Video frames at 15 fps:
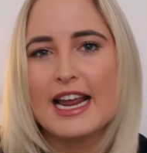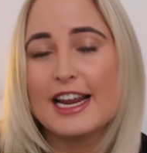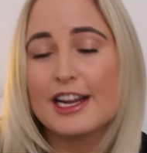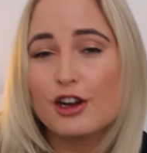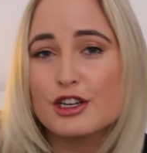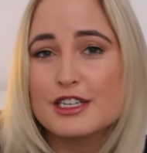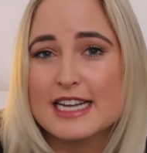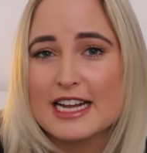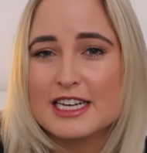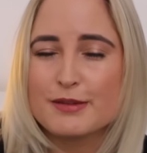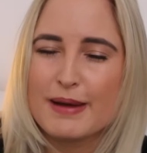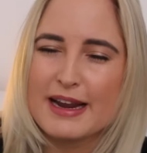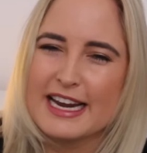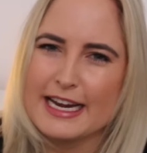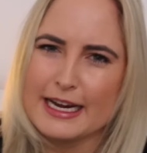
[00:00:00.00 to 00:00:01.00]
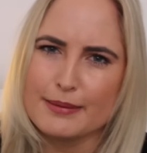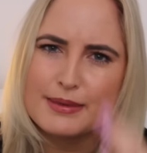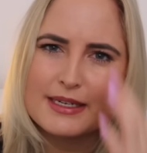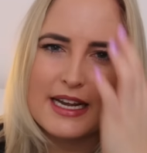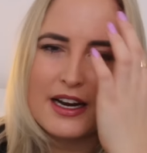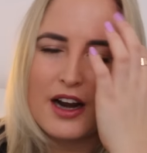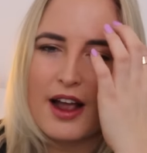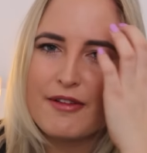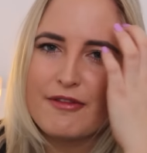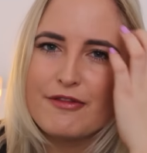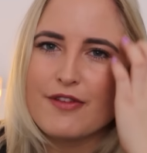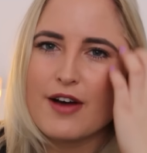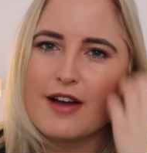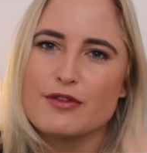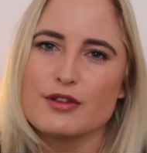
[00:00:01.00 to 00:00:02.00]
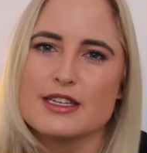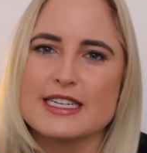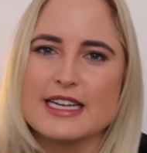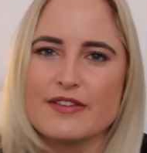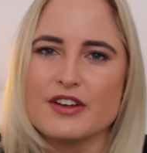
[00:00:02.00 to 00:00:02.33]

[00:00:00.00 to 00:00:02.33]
it goes down to my hips, and I'm 5'7",